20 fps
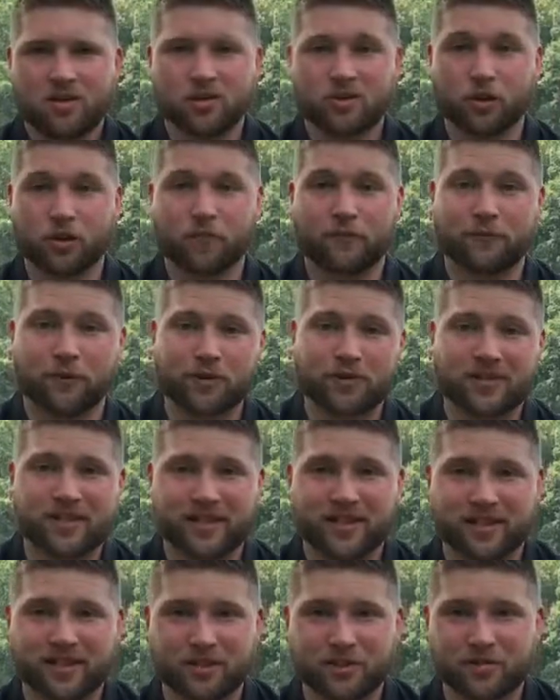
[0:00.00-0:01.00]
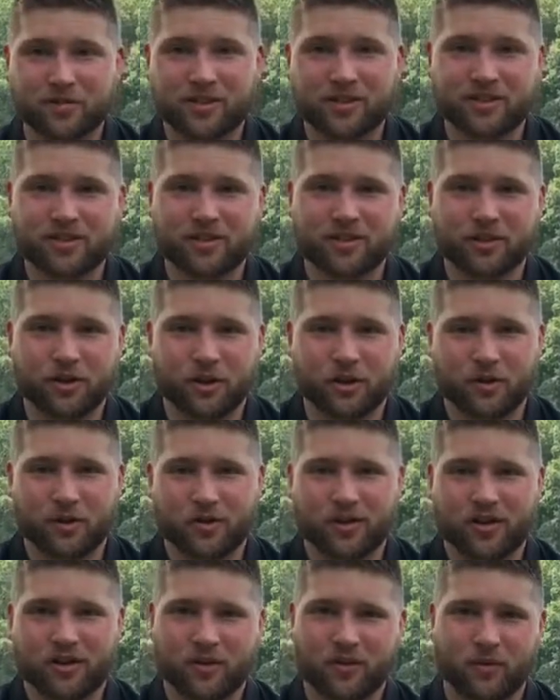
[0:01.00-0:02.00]
So the first thing that you need to know
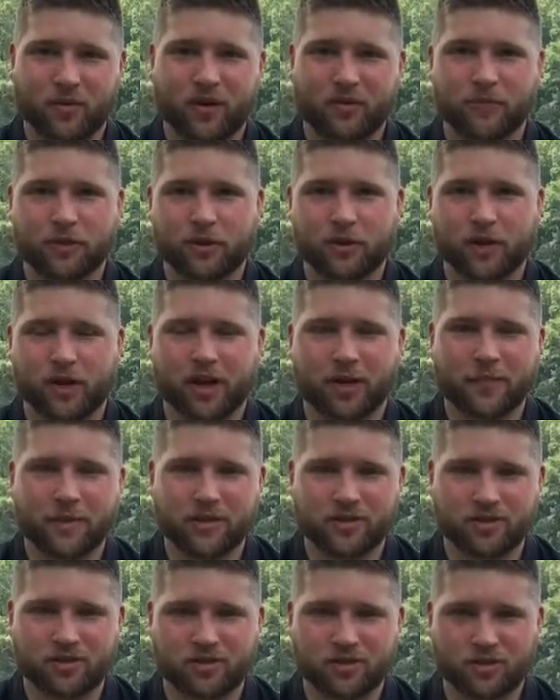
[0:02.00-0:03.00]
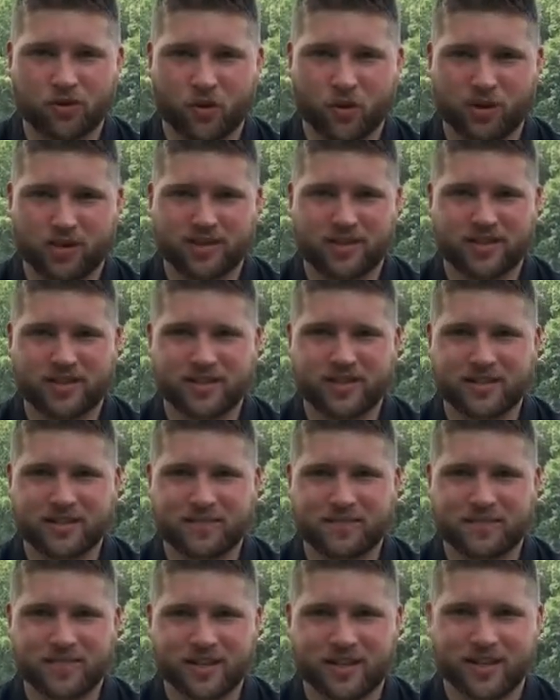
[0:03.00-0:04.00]
whenever you're coming to New York City
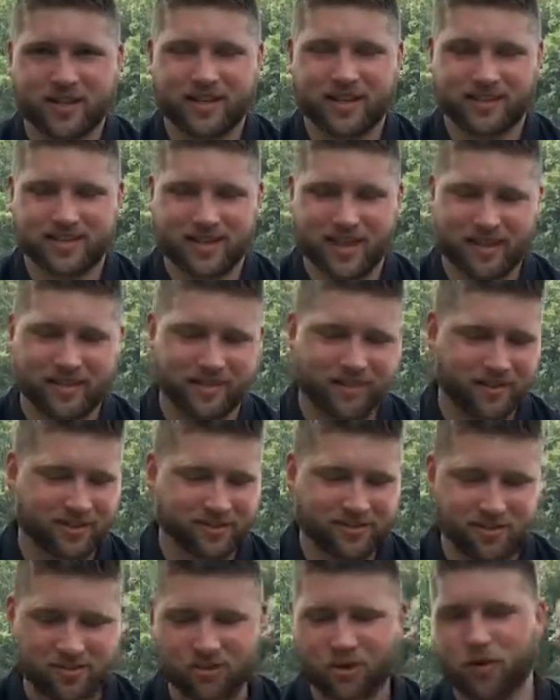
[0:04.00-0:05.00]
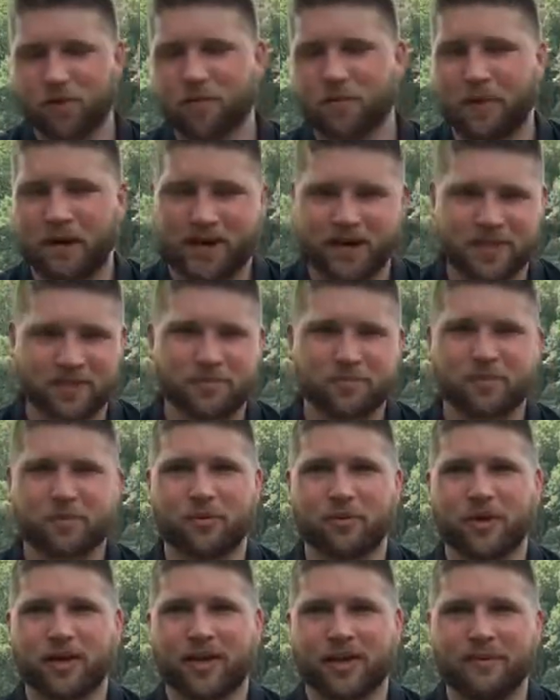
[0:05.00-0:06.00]
is that there is no
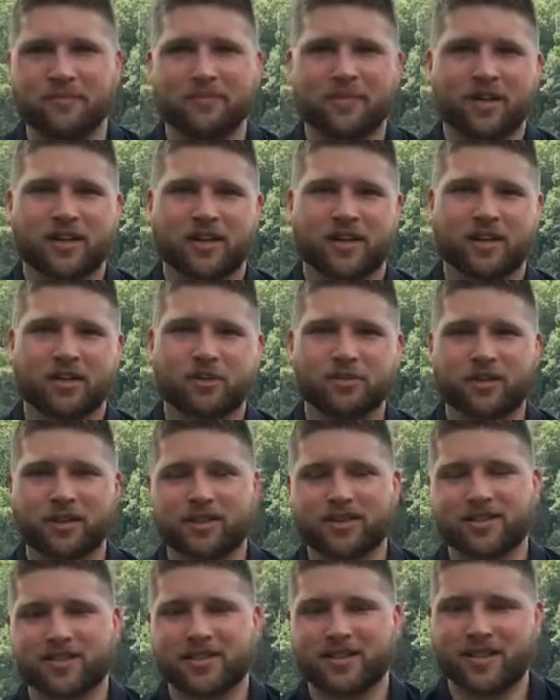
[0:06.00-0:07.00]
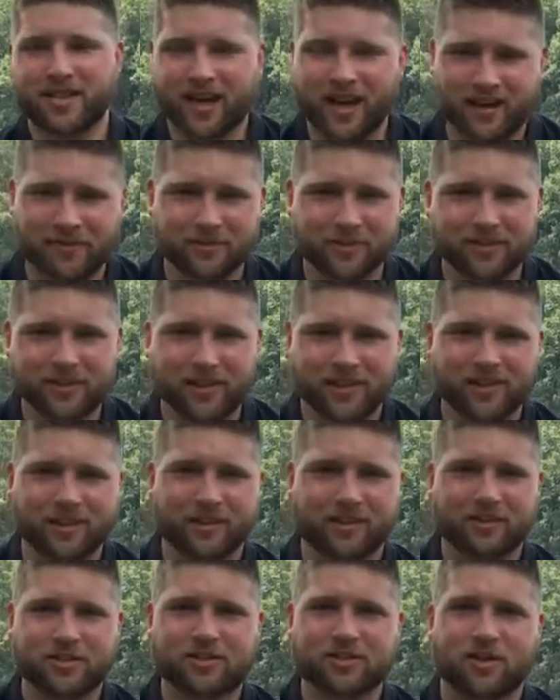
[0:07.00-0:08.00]
possible way that you can see everything that
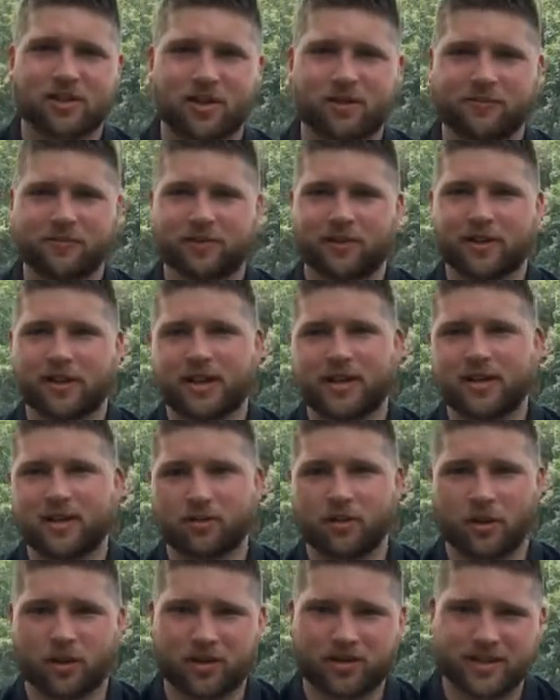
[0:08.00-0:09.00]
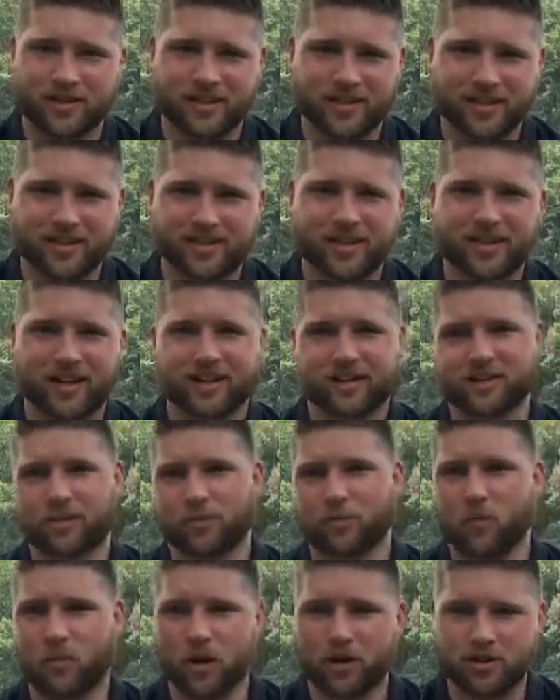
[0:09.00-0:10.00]
there is to offer in New York City in your
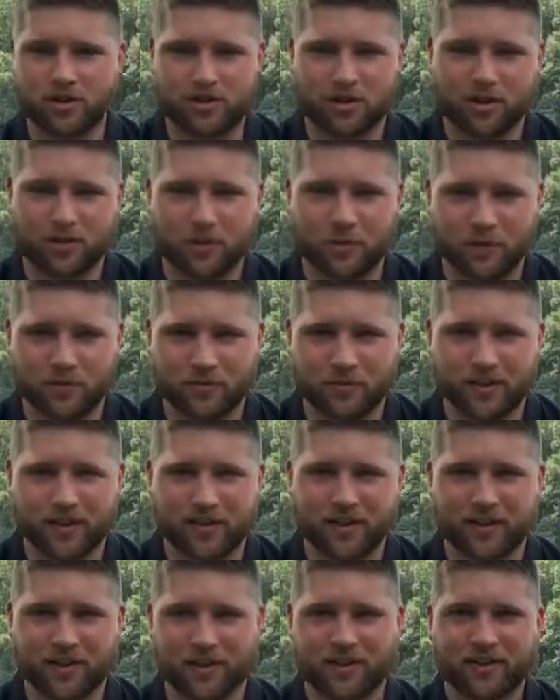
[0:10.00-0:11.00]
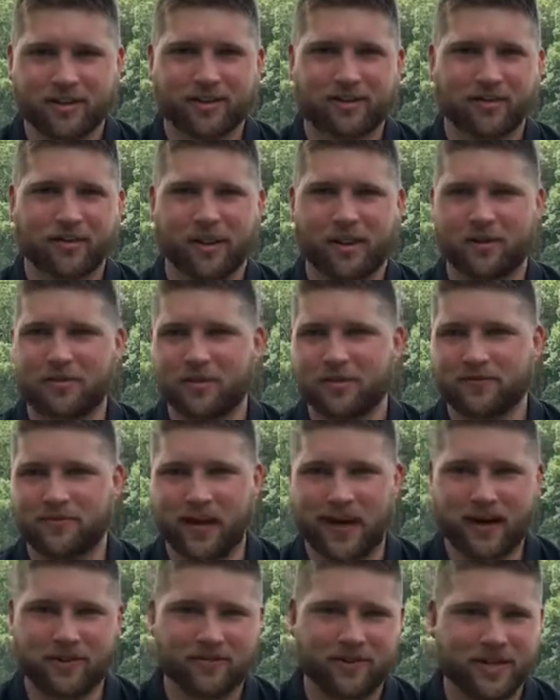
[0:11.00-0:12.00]
one trip over here, whether that be
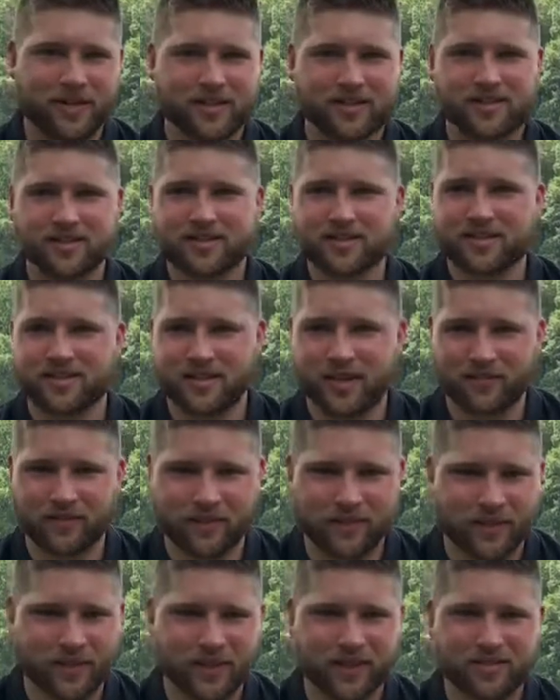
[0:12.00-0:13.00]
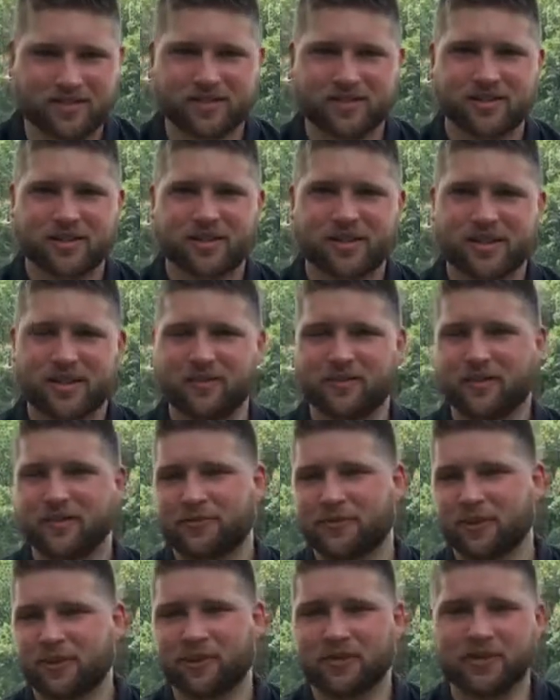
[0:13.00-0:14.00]
five days, seven days, even
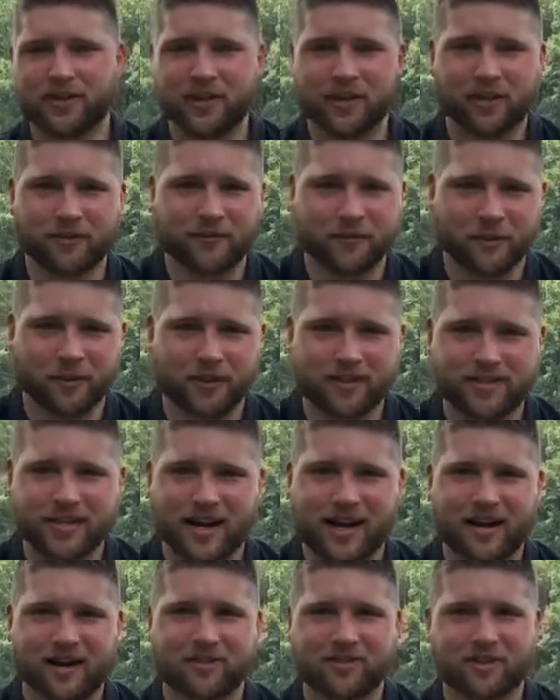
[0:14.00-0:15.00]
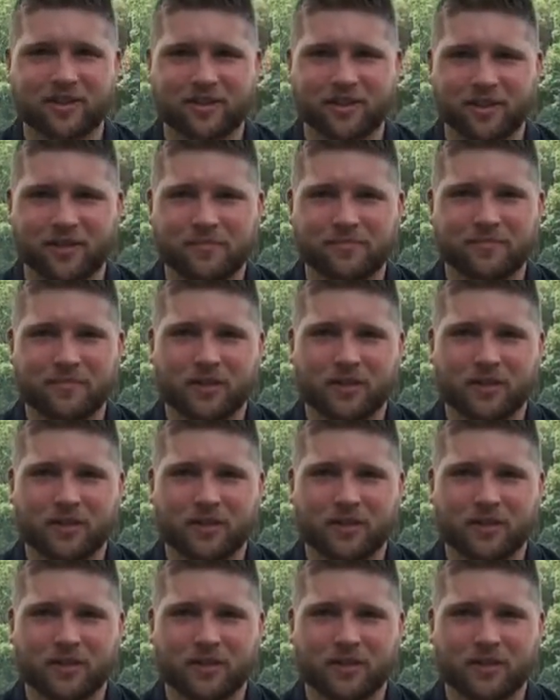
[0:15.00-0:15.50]
if you're living here for an entire year.